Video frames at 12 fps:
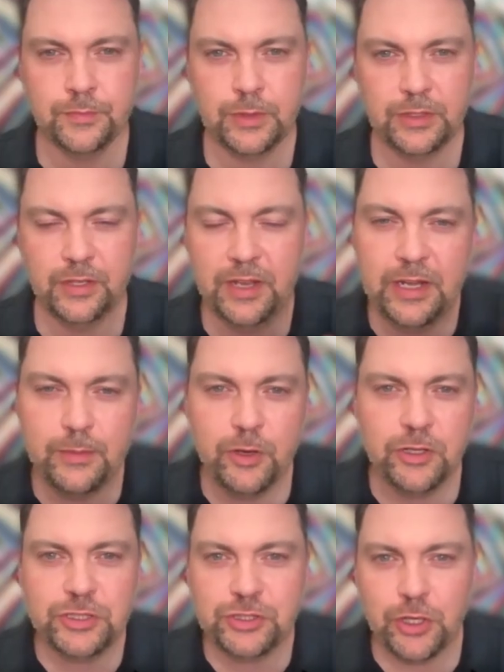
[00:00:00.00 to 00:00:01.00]
Today I'm
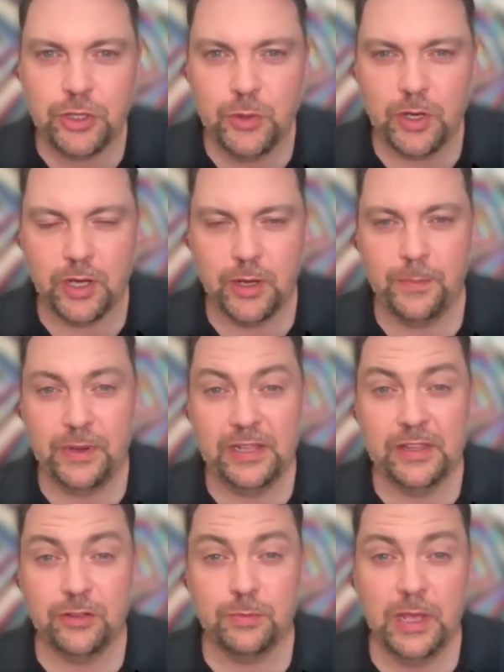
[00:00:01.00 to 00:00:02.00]
going to show you a company
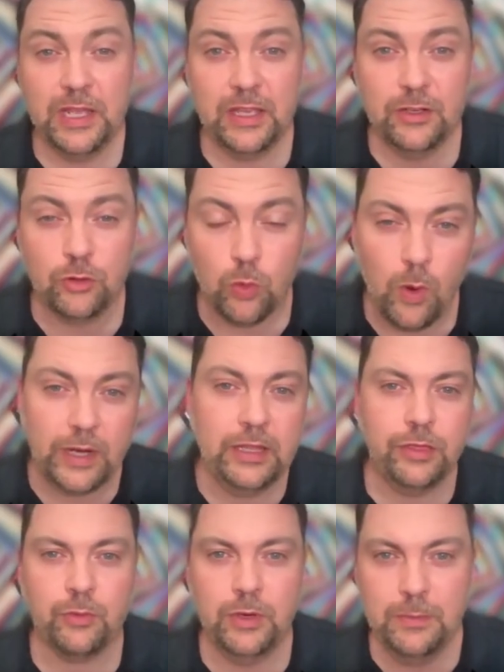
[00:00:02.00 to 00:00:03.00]
that's making
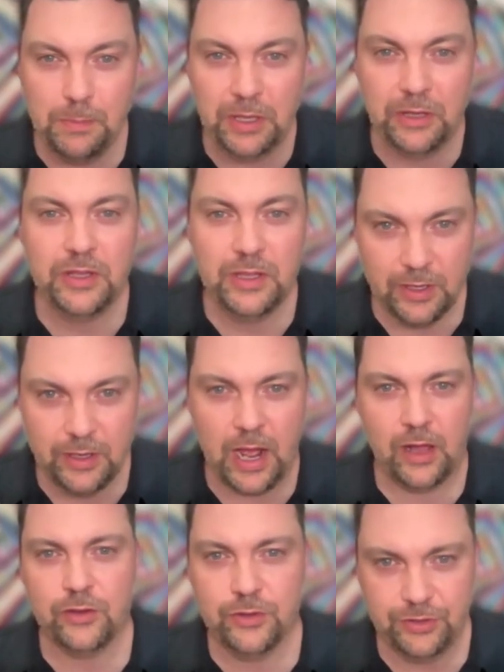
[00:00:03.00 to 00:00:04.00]
$23 million
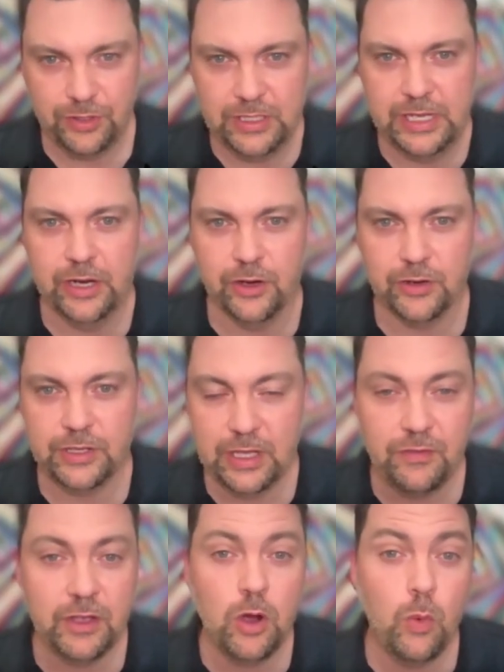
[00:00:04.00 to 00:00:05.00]
a year
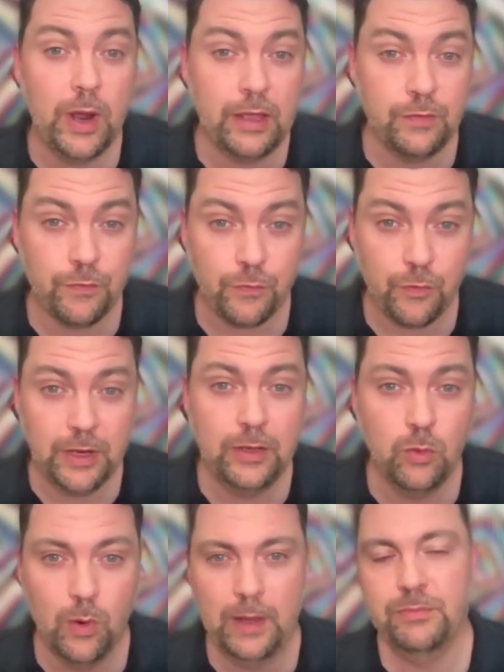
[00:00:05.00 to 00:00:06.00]
giving away free
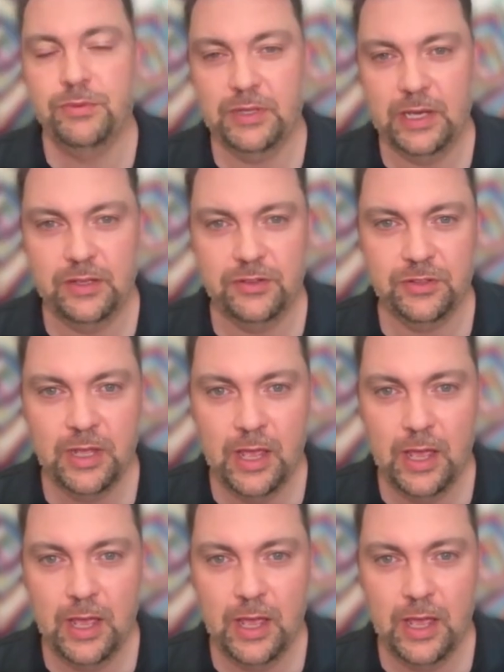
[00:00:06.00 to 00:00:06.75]
websites.